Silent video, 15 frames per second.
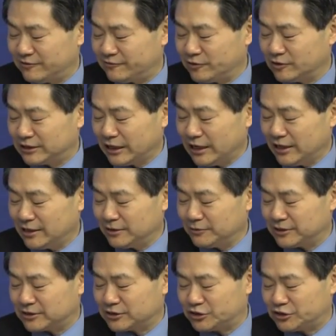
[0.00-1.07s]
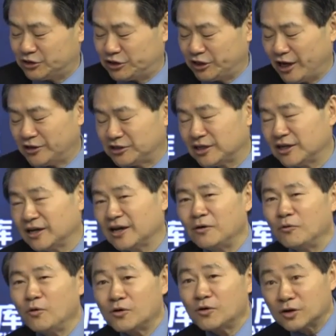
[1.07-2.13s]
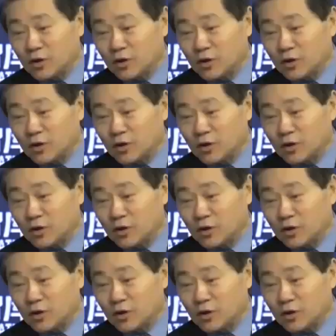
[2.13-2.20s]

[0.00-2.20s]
for dealing with changing world